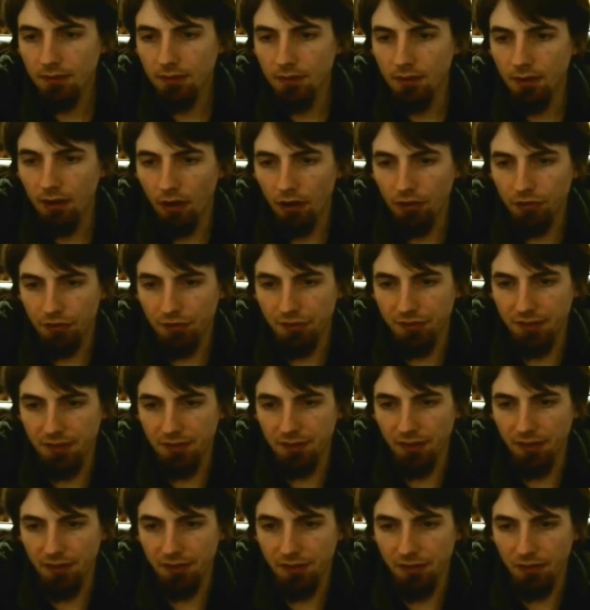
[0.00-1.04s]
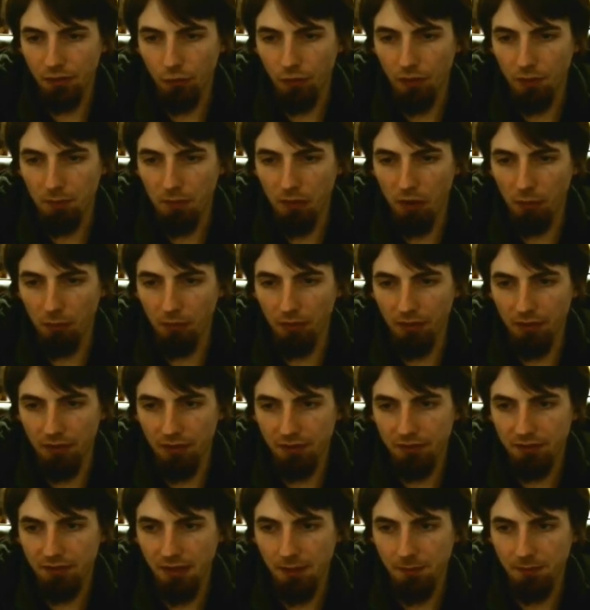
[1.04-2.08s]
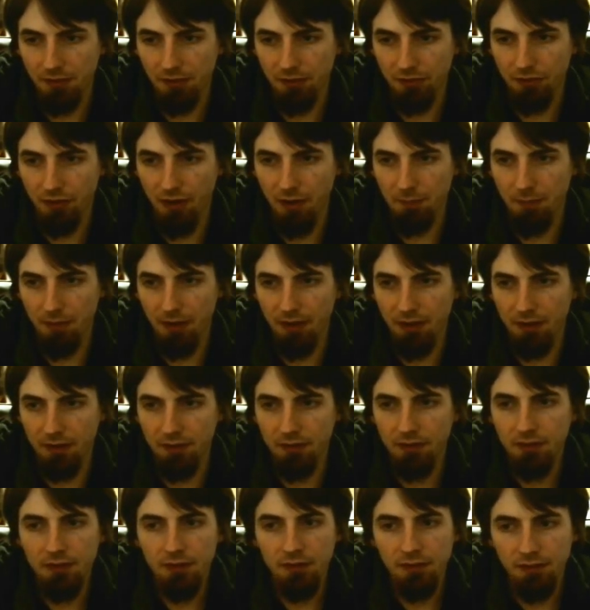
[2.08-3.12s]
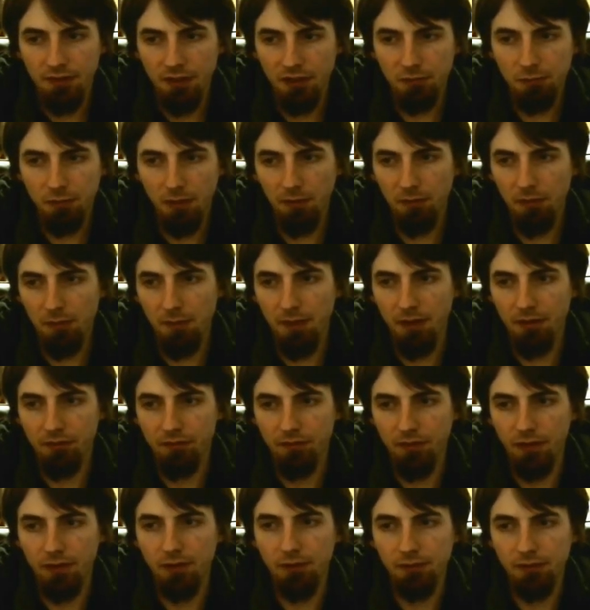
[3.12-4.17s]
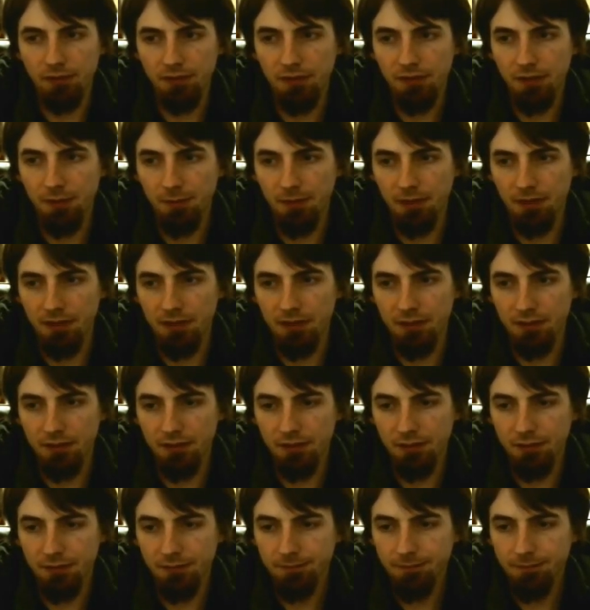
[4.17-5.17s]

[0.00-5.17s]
Also, seeing as I see the word mobile there and Samsung's right by it, that's probably about phones, I'm gonna guess.